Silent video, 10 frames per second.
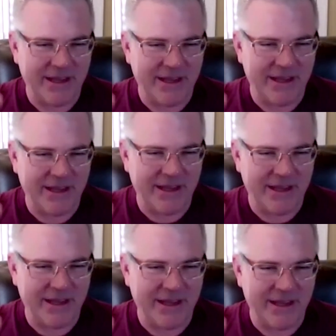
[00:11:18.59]
And so when I
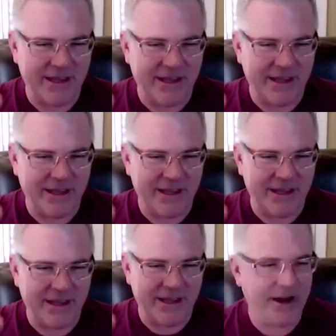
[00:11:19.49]
used the
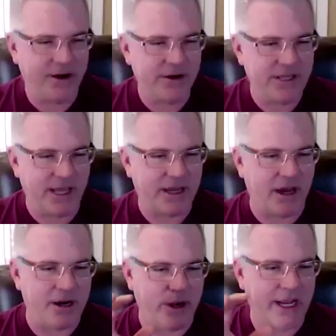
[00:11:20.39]
pliers, like on a brand
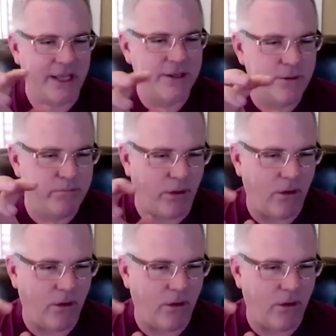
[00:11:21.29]
new bolt,